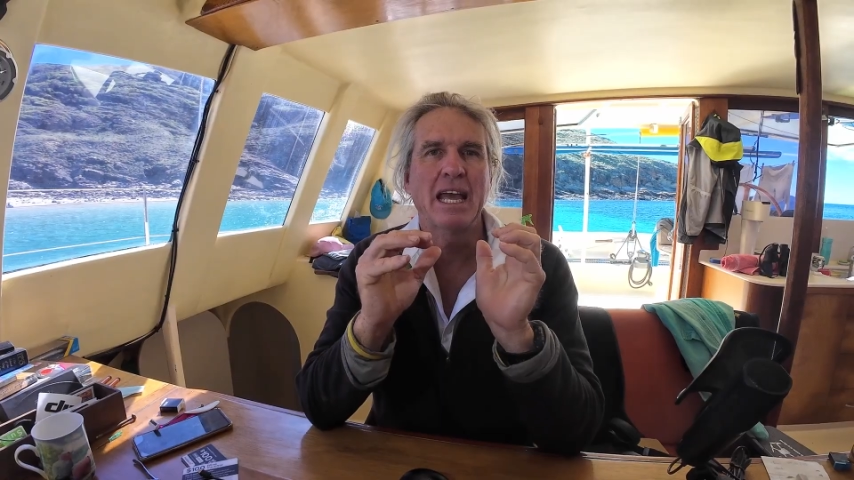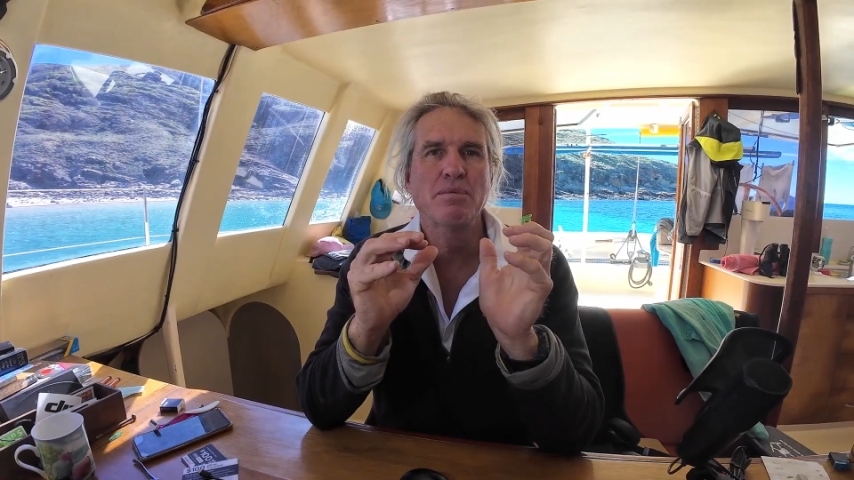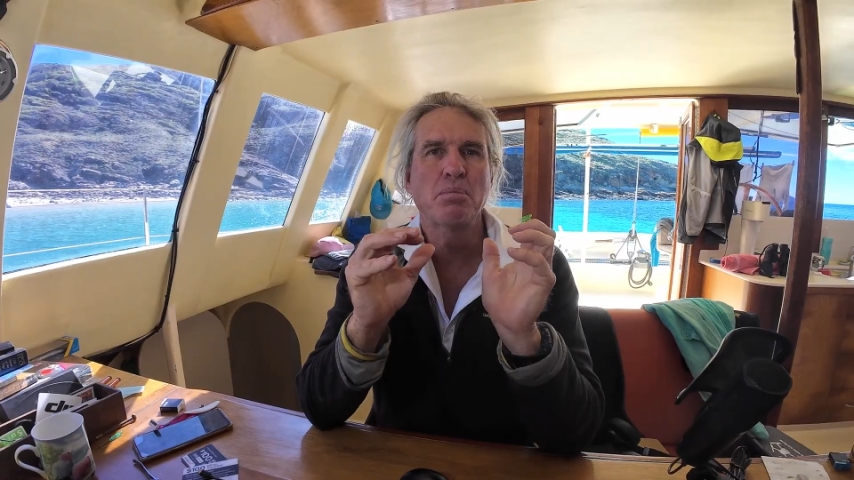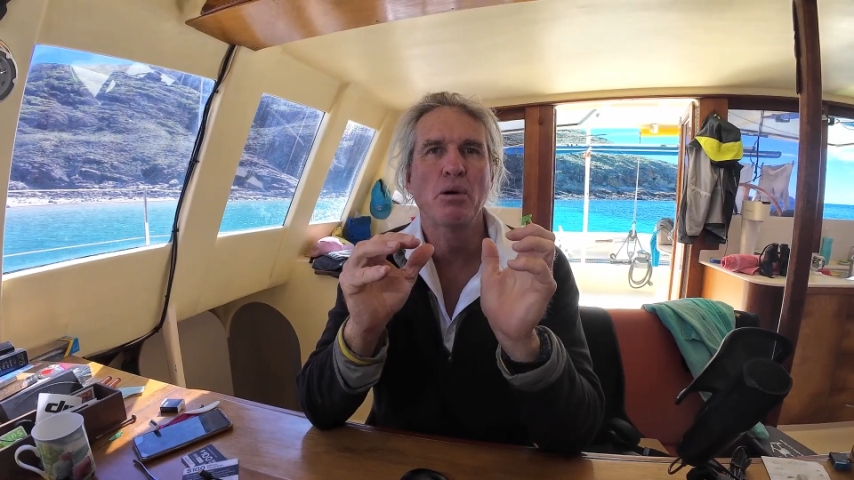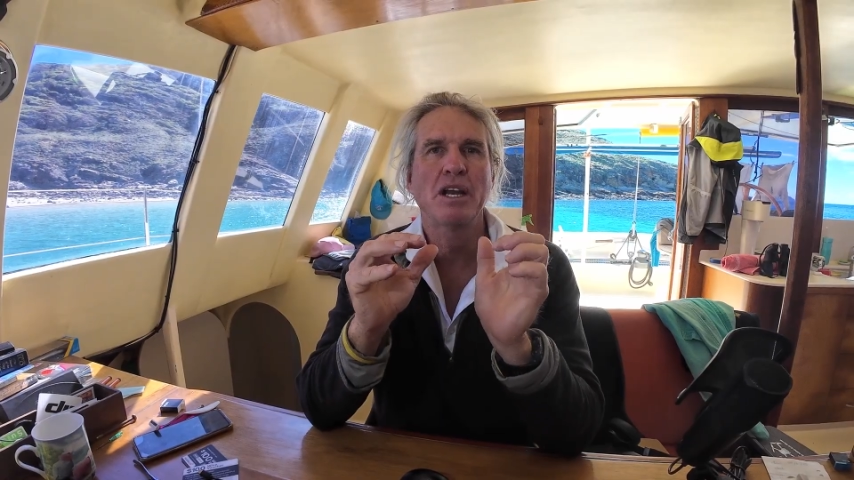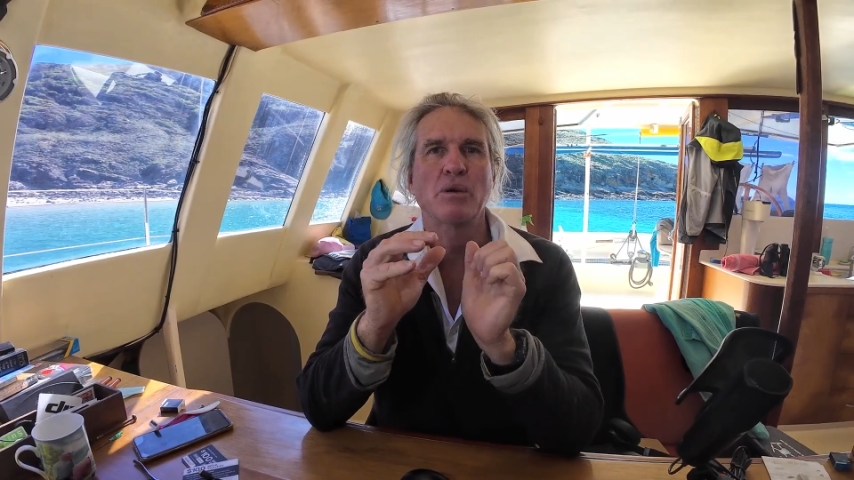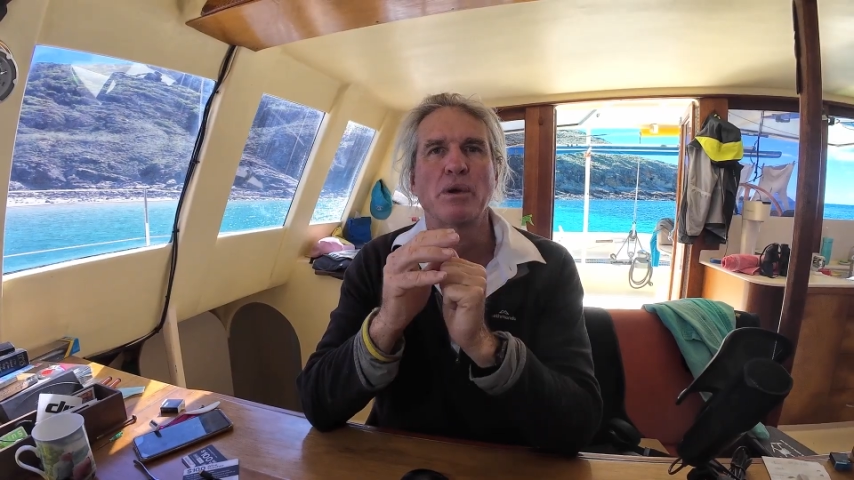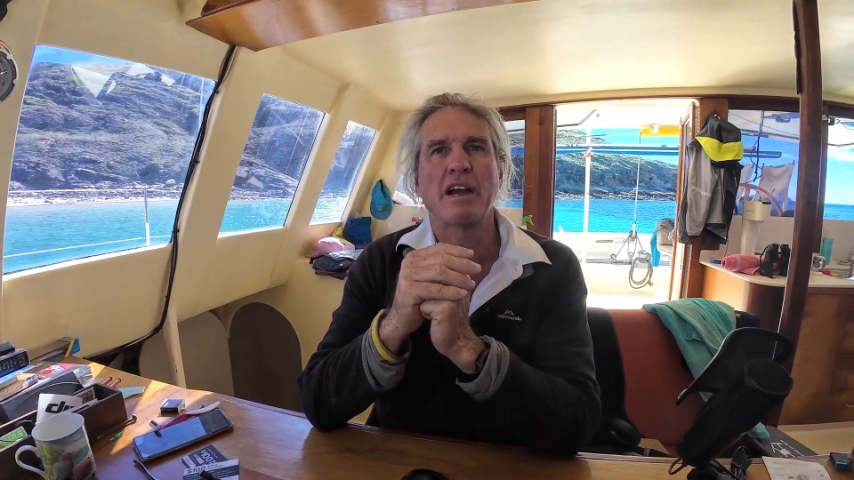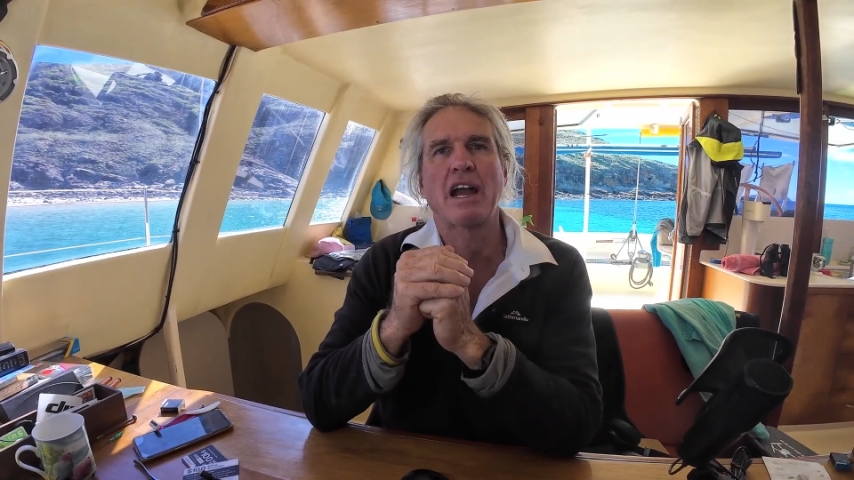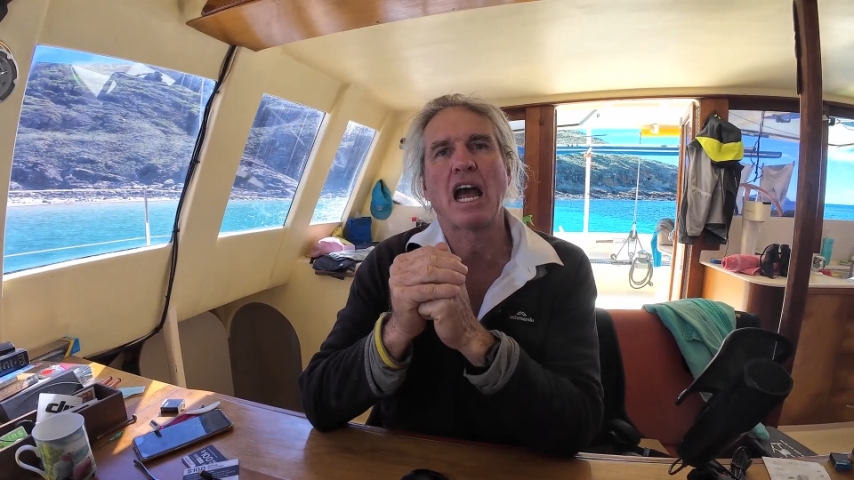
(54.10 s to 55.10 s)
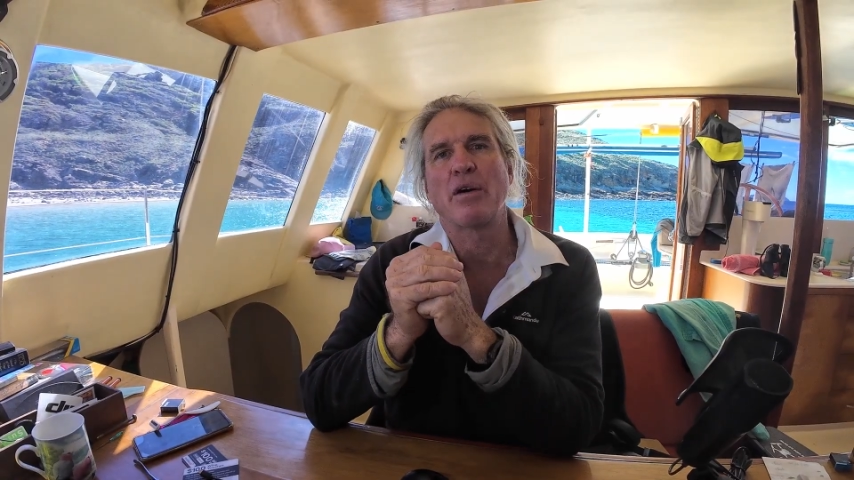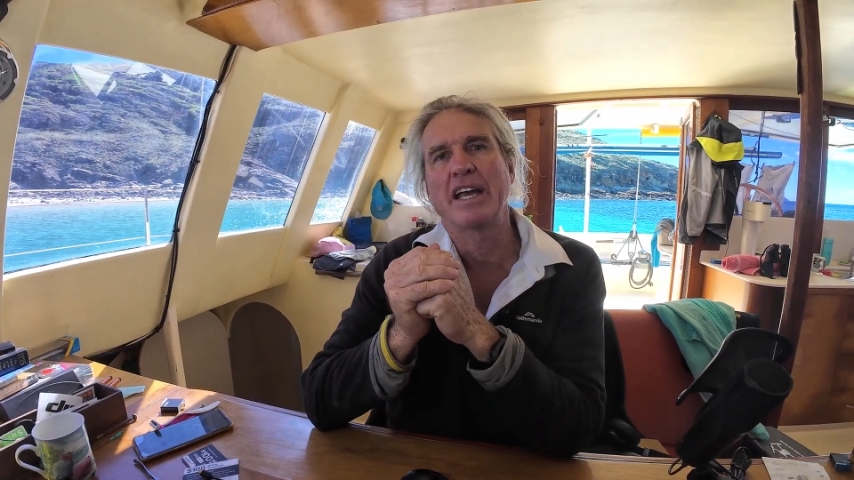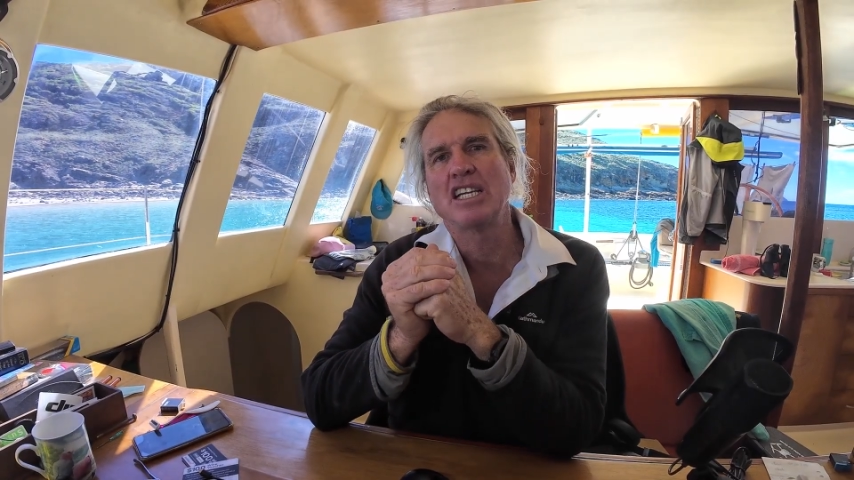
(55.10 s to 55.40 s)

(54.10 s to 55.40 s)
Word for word: came a point where our